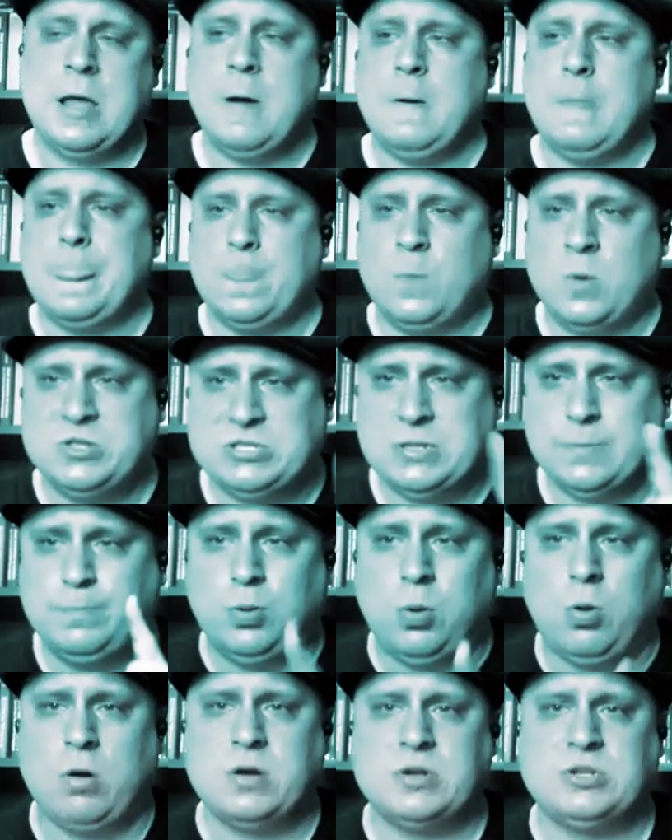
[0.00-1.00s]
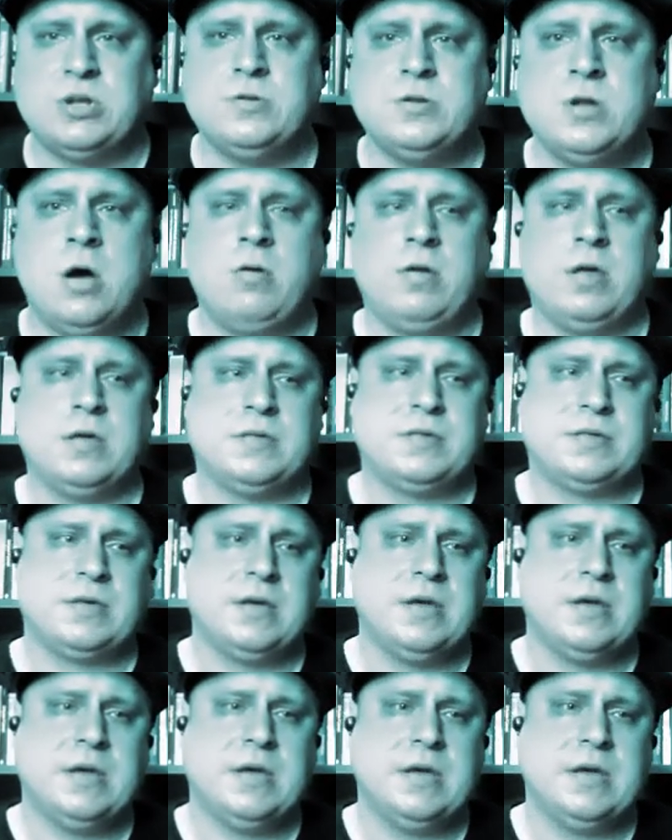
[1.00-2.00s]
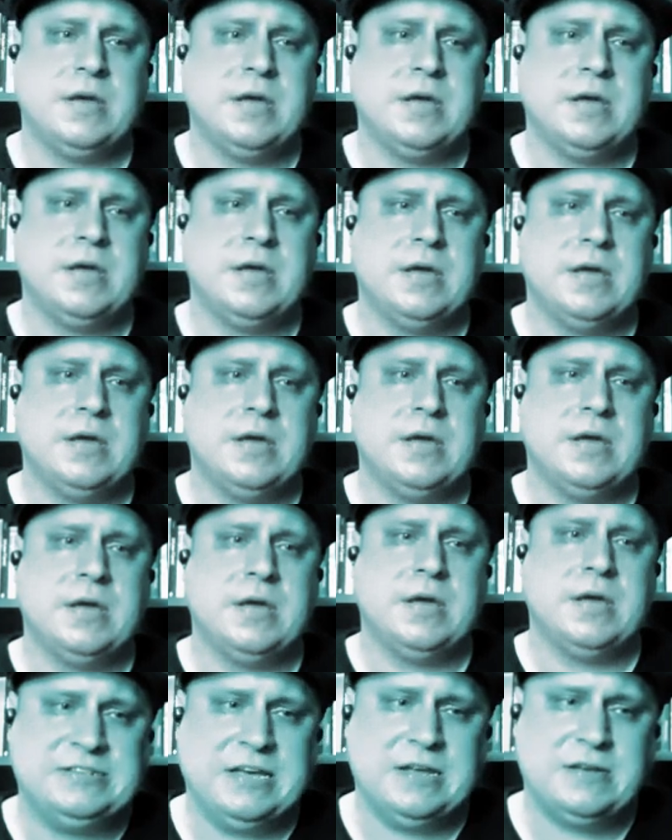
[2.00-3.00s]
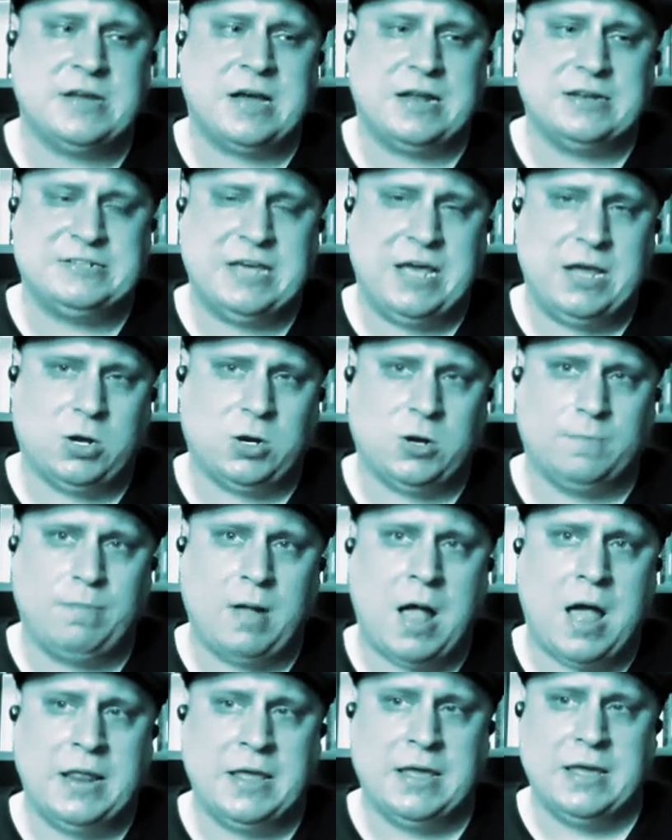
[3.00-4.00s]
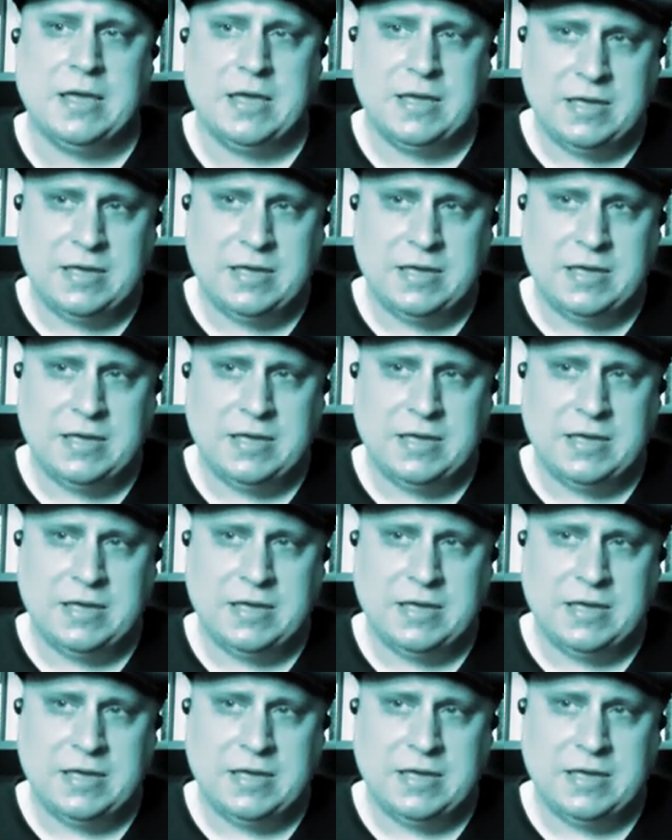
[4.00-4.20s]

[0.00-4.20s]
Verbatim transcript: Now, what's important to notice is that they did not take her body